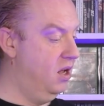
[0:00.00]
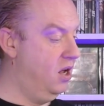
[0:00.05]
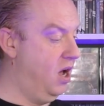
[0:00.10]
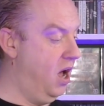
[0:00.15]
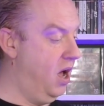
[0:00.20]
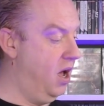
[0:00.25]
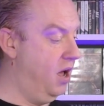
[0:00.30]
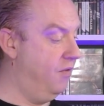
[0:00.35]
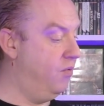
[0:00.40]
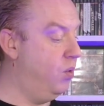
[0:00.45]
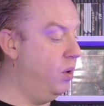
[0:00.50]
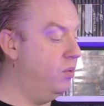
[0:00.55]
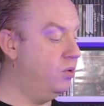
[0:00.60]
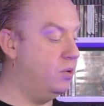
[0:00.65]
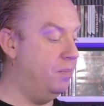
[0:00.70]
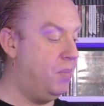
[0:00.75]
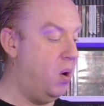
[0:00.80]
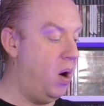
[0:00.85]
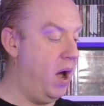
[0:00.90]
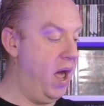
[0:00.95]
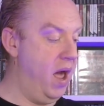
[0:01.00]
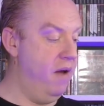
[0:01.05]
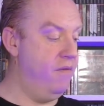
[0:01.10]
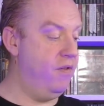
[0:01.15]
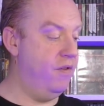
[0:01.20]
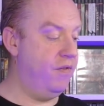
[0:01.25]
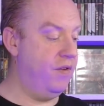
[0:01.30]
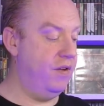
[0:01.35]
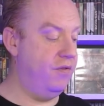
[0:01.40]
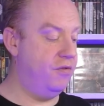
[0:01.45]
Uh, if we were to buy
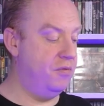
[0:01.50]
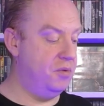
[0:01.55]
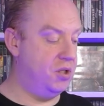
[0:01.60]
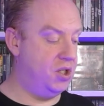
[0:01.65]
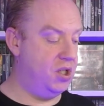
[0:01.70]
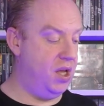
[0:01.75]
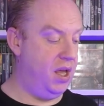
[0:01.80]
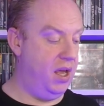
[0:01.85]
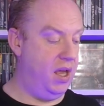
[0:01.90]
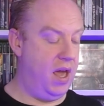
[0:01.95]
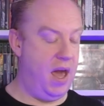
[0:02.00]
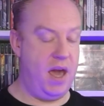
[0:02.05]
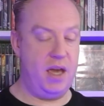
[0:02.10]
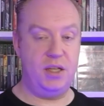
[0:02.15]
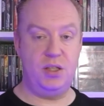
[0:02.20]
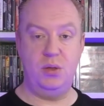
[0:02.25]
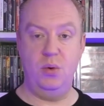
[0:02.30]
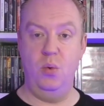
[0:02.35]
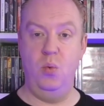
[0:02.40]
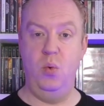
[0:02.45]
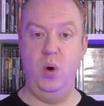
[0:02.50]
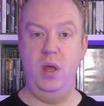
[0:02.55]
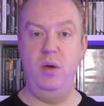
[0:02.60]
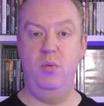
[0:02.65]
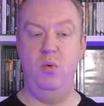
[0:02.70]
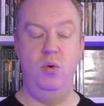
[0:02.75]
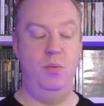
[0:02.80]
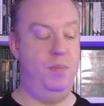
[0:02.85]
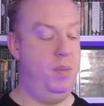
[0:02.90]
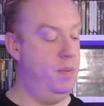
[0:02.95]
everything from CEX, we
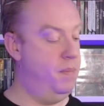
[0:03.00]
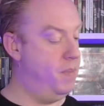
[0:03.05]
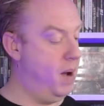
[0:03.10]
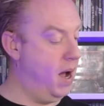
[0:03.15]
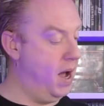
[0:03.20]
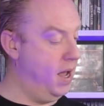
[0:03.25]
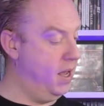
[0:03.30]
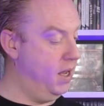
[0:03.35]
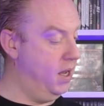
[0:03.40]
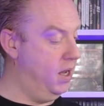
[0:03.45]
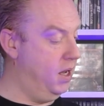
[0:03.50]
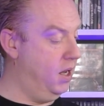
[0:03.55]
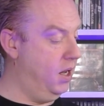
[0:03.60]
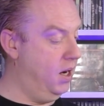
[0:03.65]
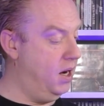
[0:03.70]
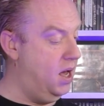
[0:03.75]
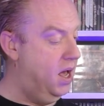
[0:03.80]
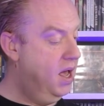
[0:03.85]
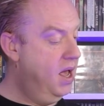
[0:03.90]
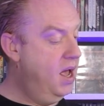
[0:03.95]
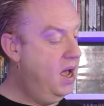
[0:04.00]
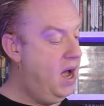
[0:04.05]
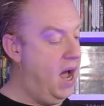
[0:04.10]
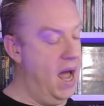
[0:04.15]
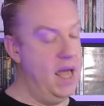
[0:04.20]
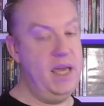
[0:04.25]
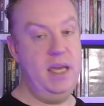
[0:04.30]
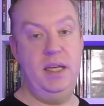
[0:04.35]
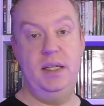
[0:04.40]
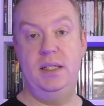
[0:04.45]
would be paying
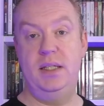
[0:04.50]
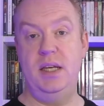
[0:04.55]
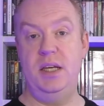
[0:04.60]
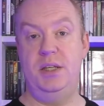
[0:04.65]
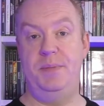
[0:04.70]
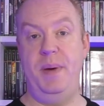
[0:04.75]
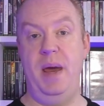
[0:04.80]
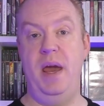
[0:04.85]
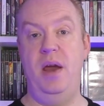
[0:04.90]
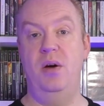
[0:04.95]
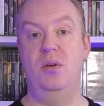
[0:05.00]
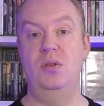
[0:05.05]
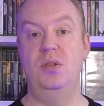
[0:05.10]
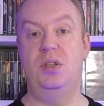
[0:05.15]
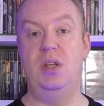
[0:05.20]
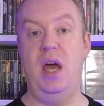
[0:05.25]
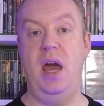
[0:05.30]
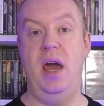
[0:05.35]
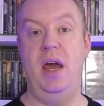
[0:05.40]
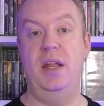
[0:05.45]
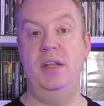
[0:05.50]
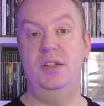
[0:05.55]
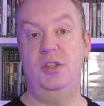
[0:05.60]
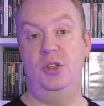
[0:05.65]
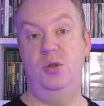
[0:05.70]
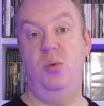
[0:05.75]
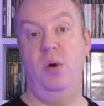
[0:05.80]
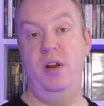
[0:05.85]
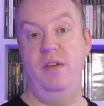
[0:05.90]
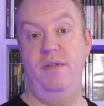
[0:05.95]

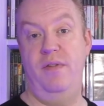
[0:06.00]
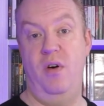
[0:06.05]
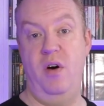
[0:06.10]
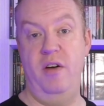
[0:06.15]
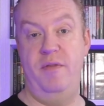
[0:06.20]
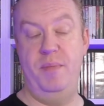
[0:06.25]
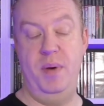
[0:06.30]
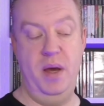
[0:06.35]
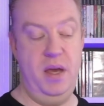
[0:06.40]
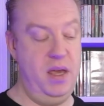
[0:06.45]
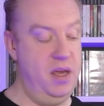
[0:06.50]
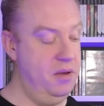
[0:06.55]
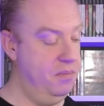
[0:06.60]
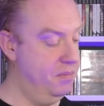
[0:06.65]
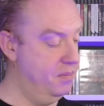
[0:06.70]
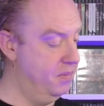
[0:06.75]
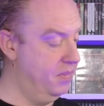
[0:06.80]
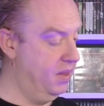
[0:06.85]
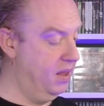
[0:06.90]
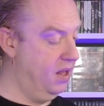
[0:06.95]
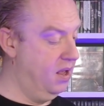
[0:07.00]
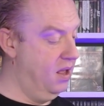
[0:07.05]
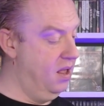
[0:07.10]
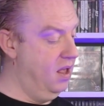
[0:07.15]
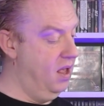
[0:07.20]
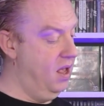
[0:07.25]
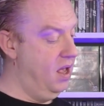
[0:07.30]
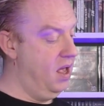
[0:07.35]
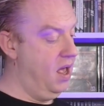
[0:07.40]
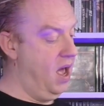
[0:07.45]
£86.25p.
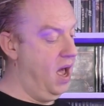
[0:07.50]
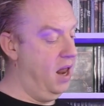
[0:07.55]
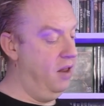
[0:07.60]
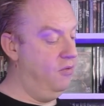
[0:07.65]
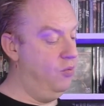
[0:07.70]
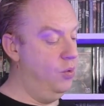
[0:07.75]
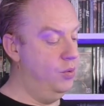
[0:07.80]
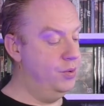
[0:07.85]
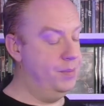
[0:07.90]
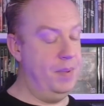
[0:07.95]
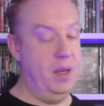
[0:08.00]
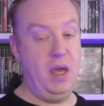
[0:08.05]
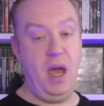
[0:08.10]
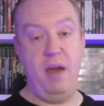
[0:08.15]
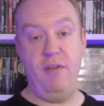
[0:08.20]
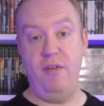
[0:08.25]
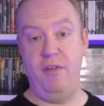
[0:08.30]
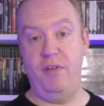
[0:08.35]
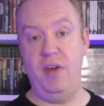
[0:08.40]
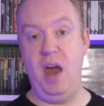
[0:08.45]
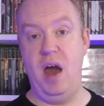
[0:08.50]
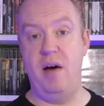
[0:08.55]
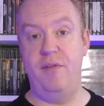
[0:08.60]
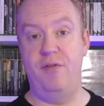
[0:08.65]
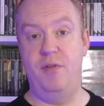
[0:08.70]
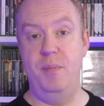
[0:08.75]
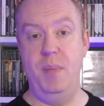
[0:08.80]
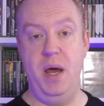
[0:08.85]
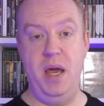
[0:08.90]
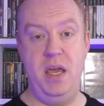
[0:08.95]
And if we were to pick everything
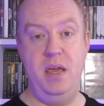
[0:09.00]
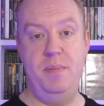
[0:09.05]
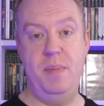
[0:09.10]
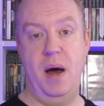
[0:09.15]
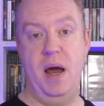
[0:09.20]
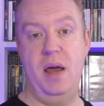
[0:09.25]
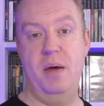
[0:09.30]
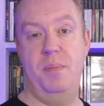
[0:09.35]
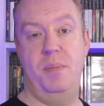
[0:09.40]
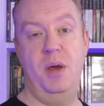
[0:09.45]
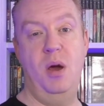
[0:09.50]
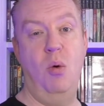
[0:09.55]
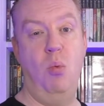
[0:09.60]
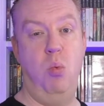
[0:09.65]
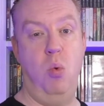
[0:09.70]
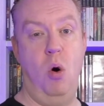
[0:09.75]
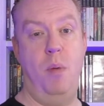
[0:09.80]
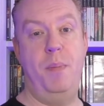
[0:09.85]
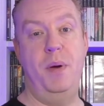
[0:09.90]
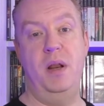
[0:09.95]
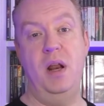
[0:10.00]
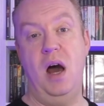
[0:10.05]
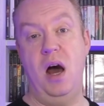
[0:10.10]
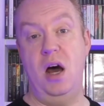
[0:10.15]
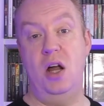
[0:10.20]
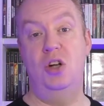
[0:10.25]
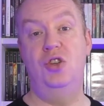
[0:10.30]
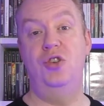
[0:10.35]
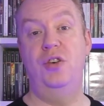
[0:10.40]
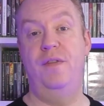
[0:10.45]
up from eBay, it'd be a whopping
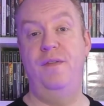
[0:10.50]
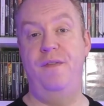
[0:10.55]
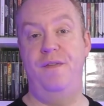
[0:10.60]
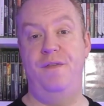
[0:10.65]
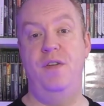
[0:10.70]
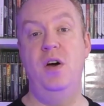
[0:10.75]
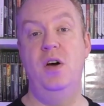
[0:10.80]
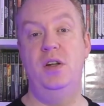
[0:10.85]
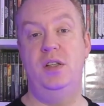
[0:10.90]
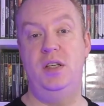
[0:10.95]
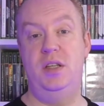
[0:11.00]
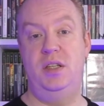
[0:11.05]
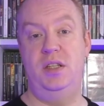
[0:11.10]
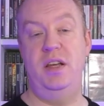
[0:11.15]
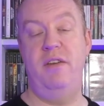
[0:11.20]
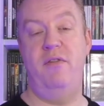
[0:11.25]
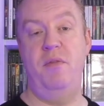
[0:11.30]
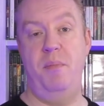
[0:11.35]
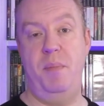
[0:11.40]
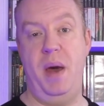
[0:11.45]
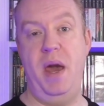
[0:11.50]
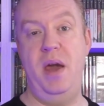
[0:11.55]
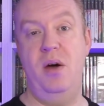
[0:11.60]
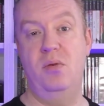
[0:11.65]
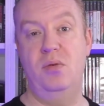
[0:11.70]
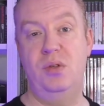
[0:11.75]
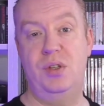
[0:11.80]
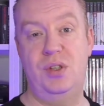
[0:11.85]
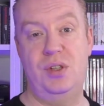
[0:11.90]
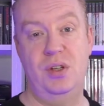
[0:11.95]

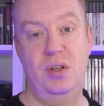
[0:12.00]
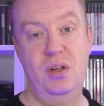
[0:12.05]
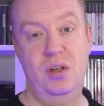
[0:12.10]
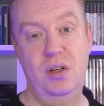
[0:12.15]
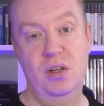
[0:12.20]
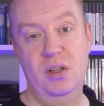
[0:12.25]
£137.